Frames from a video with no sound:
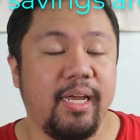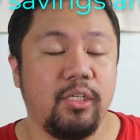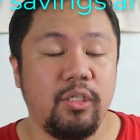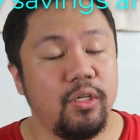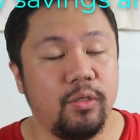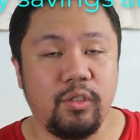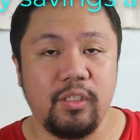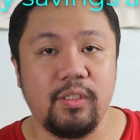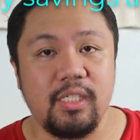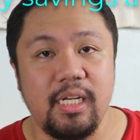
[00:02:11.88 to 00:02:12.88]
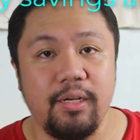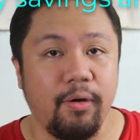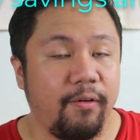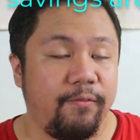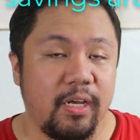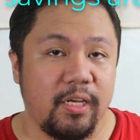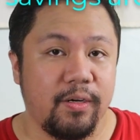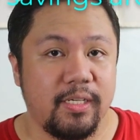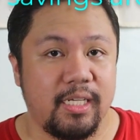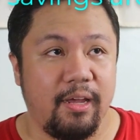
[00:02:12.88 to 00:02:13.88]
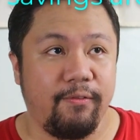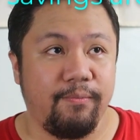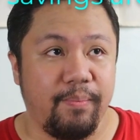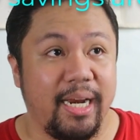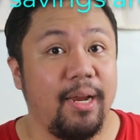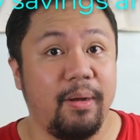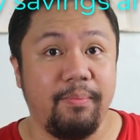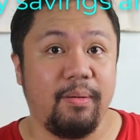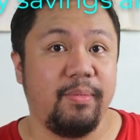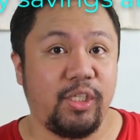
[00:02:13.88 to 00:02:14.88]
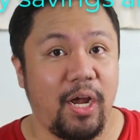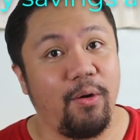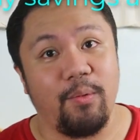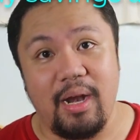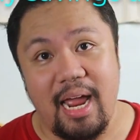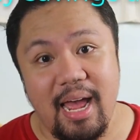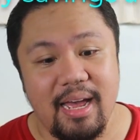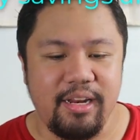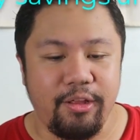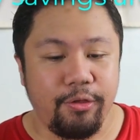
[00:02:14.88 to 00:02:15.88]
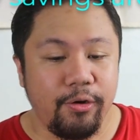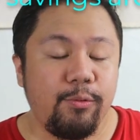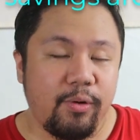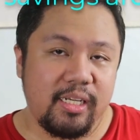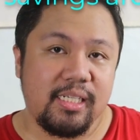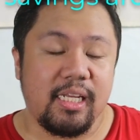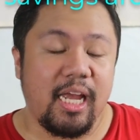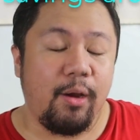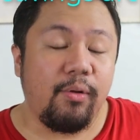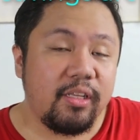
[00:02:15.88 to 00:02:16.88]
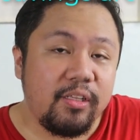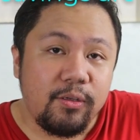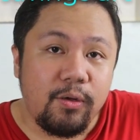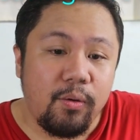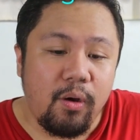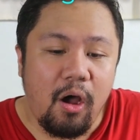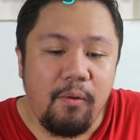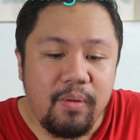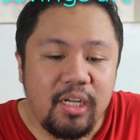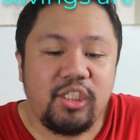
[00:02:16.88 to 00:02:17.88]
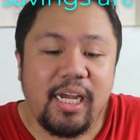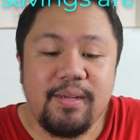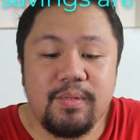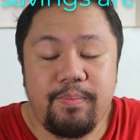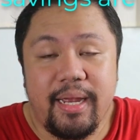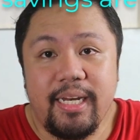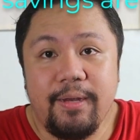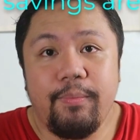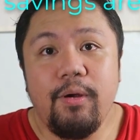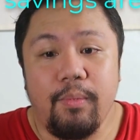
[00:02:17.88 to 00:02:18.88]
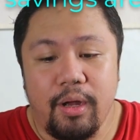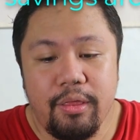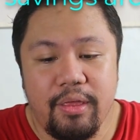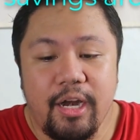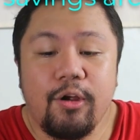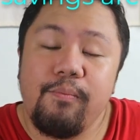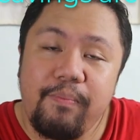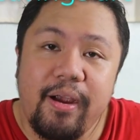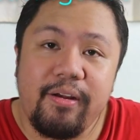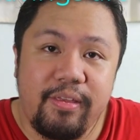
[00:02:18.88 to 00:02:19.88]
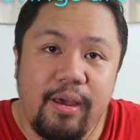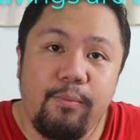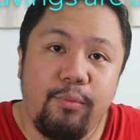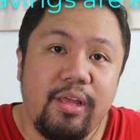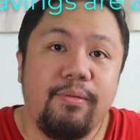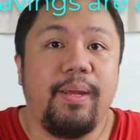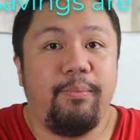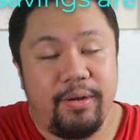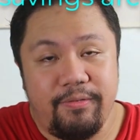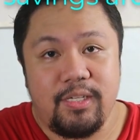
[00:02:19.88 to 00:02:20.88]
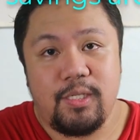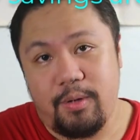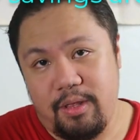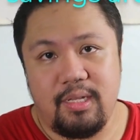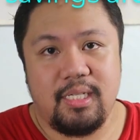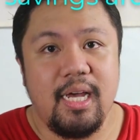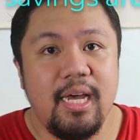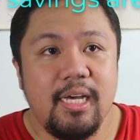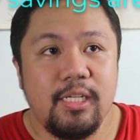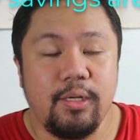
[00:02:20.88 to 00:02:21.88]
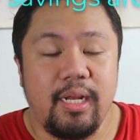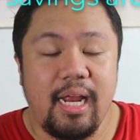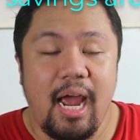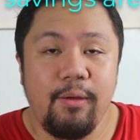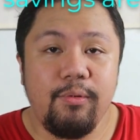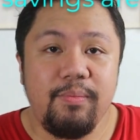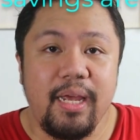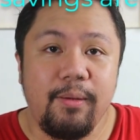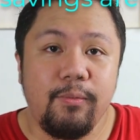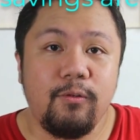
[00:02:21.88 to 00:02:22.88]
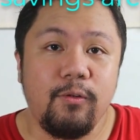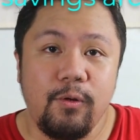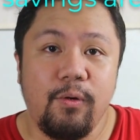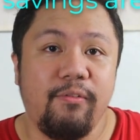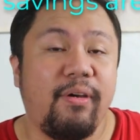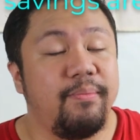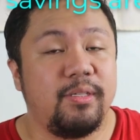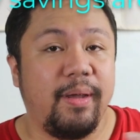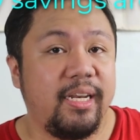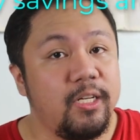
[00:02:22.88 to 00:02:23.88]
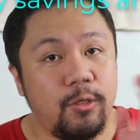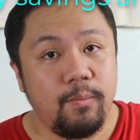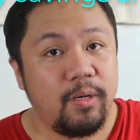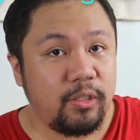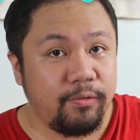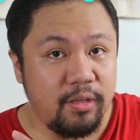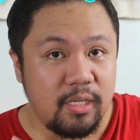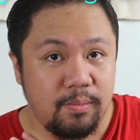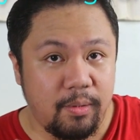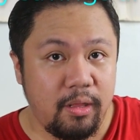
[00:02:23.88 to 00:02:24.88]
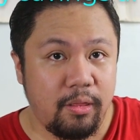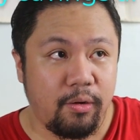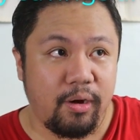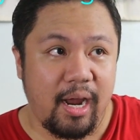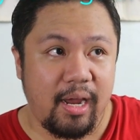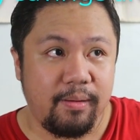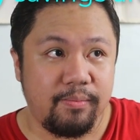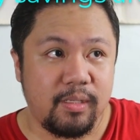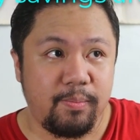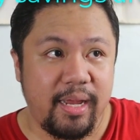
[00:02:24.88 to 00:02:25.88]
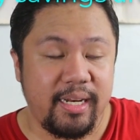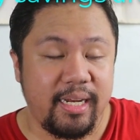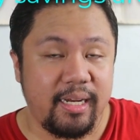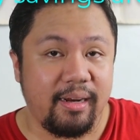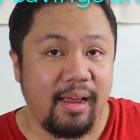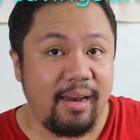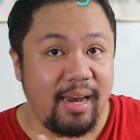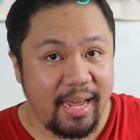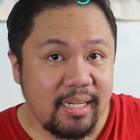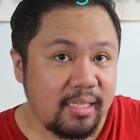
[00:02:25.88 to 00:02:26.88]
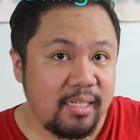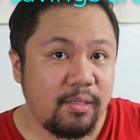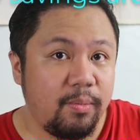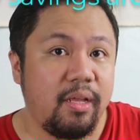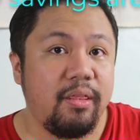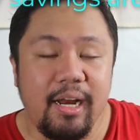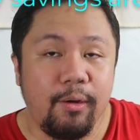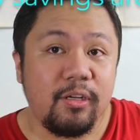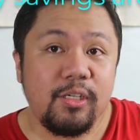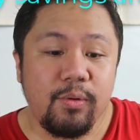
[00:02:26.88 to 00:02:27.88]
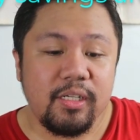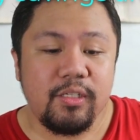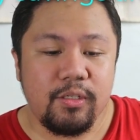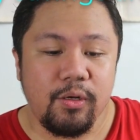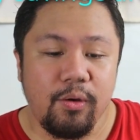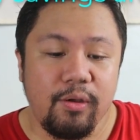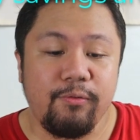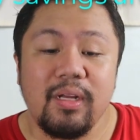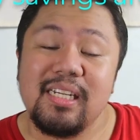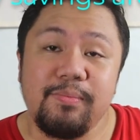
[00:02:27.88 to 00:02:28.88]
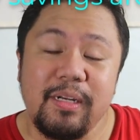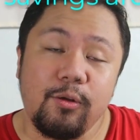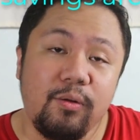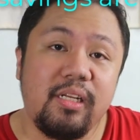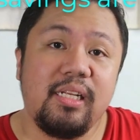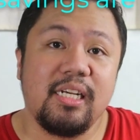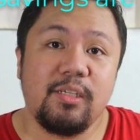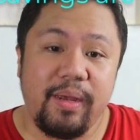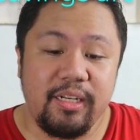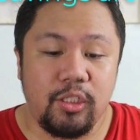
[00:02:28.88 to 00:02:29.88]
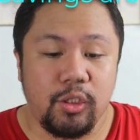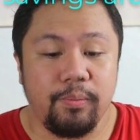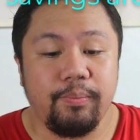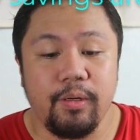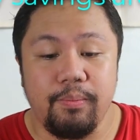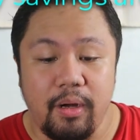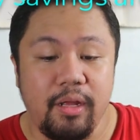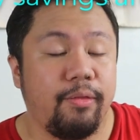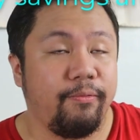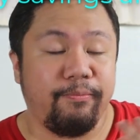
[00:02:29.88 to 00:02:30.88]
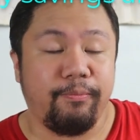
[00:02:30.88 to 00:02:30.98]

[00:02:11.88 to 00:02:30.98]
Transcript: and, you know, just to see rough figures if may laman pa ba siya or wala. And the third one is that I wanted to know how much I am spending per month and compare them with my previous months, so that I would be able to know if I'm spending too much for this month or I'm spending less this month. And I also wanted to know if what is my total expenditure per month